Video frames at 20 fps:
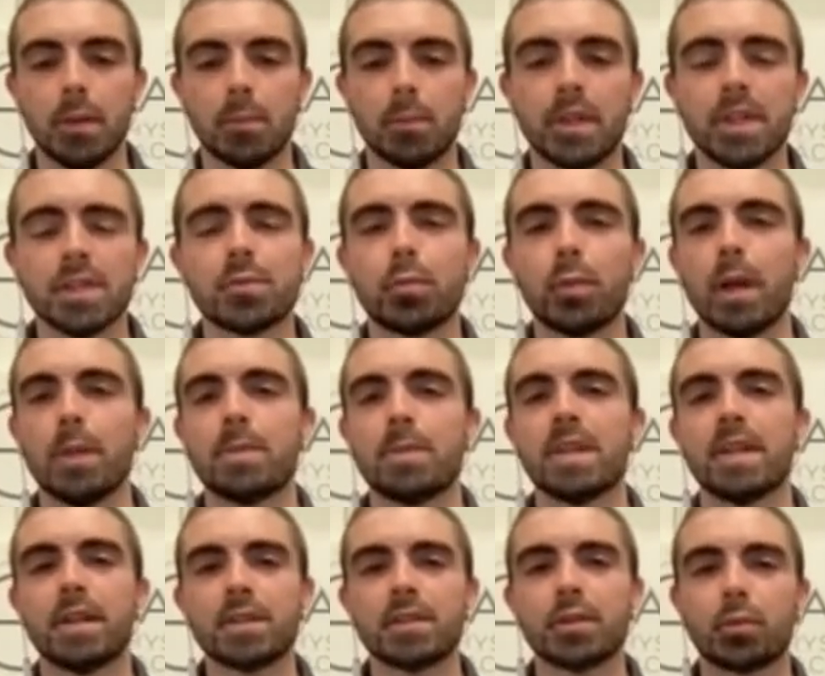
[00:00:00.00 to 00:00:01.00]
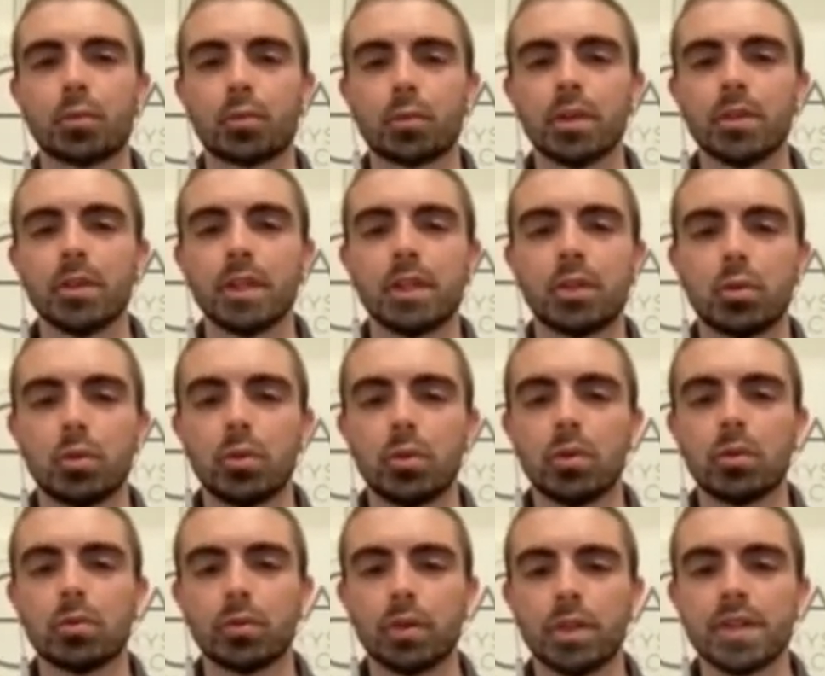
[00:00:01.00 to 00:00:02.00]
But this website is a really
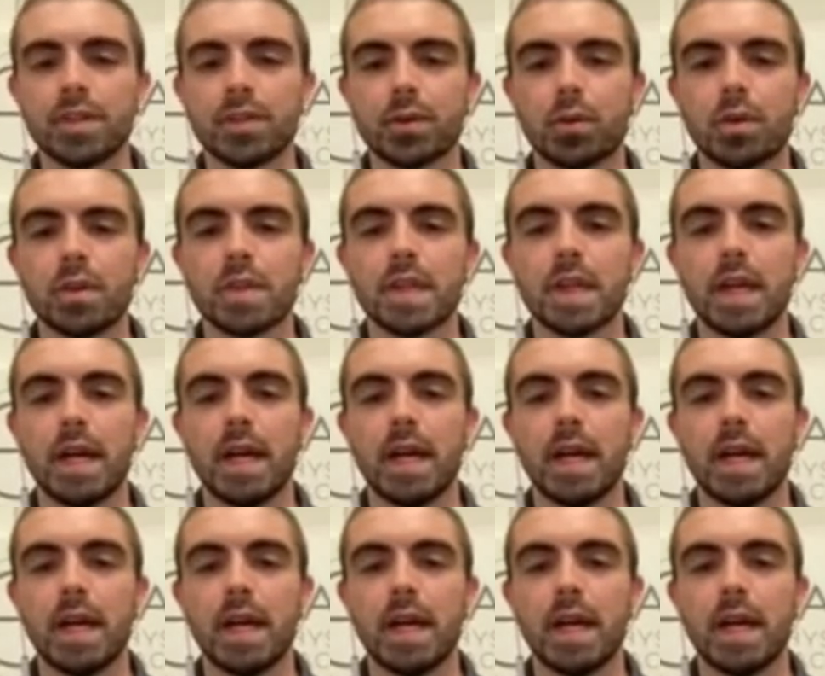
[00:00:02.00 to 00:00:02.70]
cool resource.